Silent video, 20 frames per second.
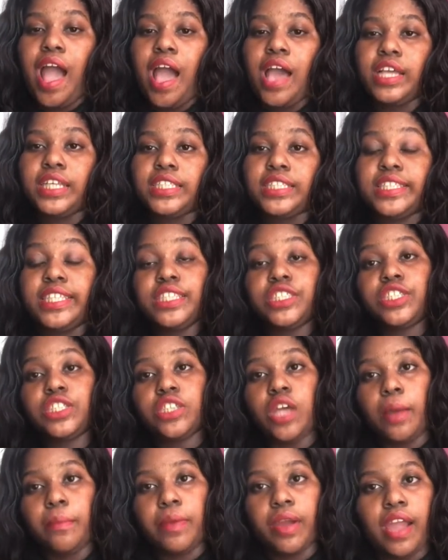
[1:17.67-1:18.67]
since
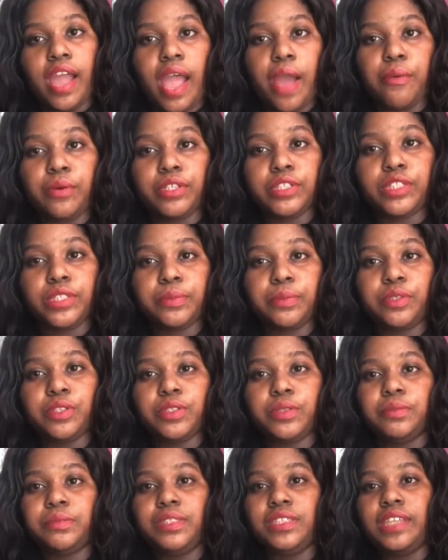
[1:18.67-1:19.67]
summer, I was supposed
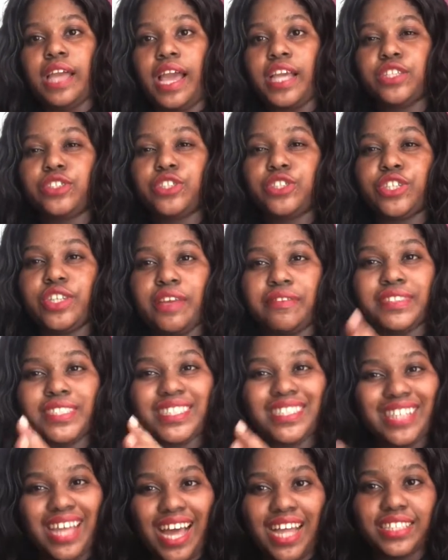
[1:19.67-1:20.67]
to be, I should have
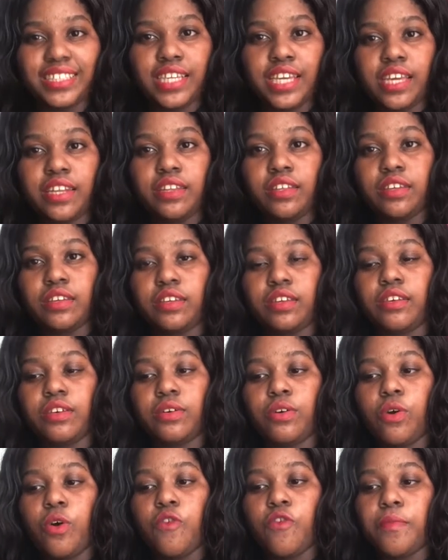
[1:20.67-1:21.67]
started
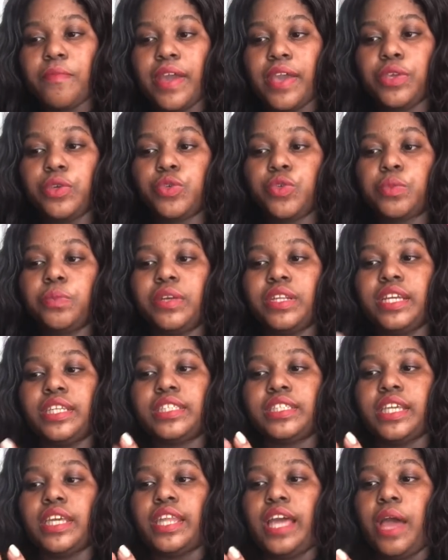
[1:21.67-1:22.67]
over my YouTube, but I
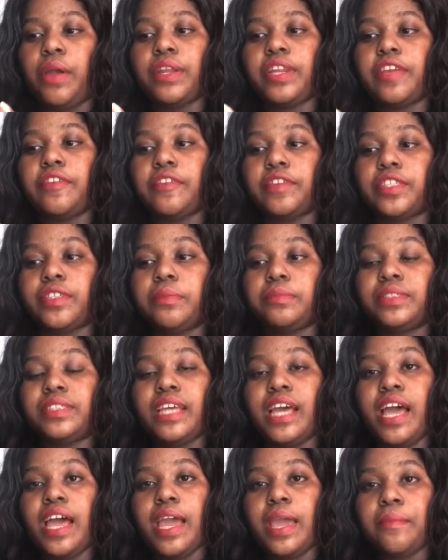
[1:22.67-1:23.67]
said I'd give it some
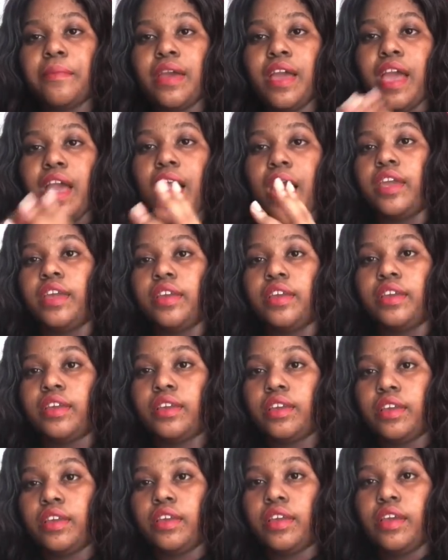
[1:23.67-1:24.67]
time.
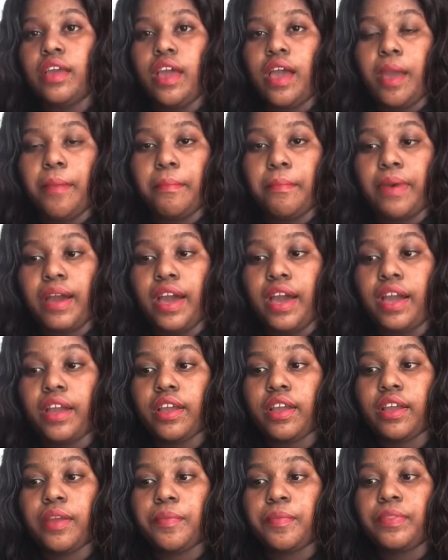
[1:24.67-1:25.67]
I'm
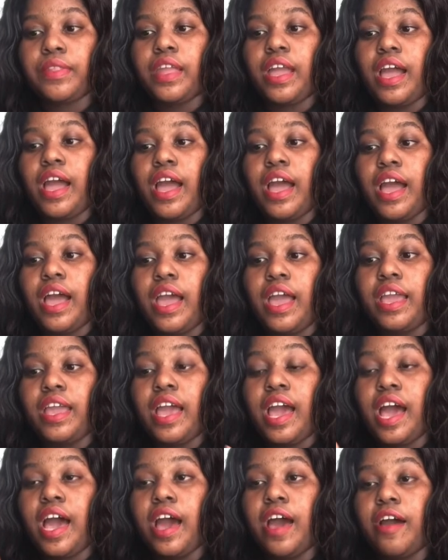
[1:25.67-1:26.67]
back. I
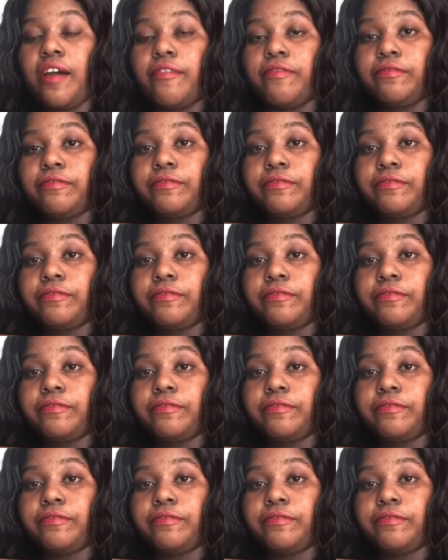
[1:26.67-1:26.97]
have